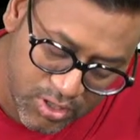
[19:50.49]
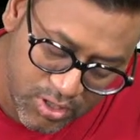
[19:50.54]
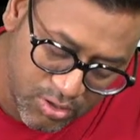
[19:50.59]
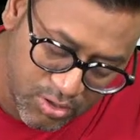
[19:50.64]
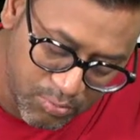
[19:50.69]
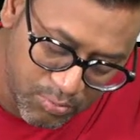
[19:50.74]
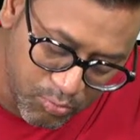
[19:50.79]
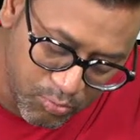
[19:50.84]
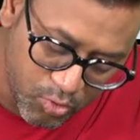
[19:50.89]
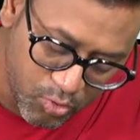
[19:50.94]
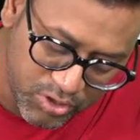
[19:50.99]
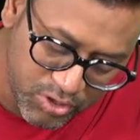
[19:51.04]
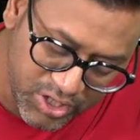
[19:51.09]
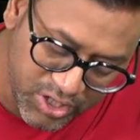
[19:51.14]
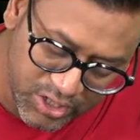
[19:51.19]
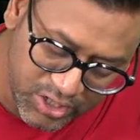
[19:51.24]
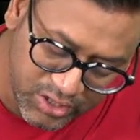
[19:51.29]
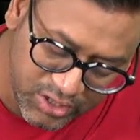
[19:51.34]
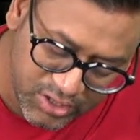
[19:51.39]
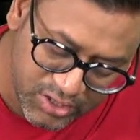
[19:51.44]
moderate,
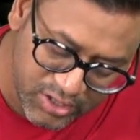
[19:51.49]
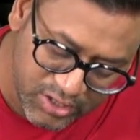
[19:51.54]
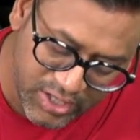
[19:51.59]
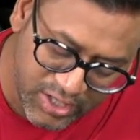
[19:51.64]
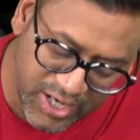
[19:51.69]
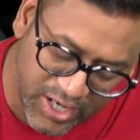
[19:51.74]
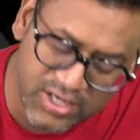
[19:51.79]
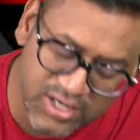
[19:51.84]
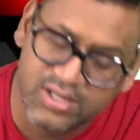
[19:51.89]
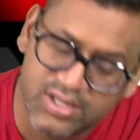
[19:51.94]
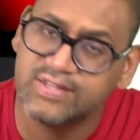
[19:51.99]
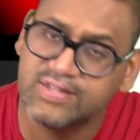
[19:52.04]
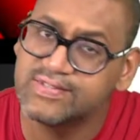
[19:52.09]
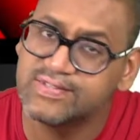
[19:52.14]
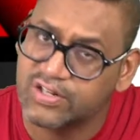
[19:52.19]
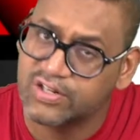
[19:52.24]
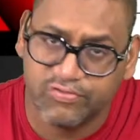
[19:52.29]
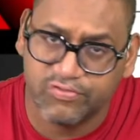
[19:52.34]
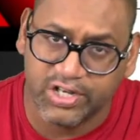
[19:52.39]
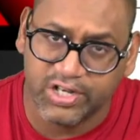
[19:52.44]
and
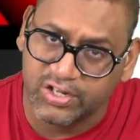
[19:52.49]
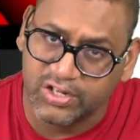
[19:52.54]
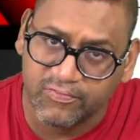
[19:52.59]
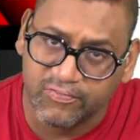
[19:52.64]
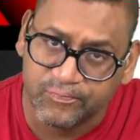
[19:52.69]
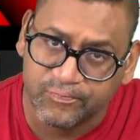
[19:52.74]
conservative.